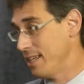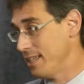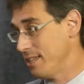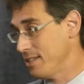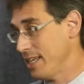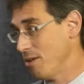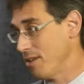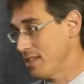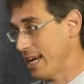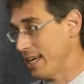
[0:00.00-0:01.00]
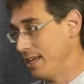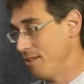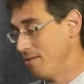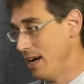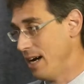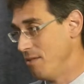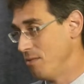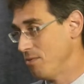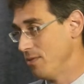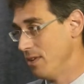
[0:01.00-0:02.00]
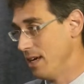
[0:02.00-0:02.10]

and senior executive of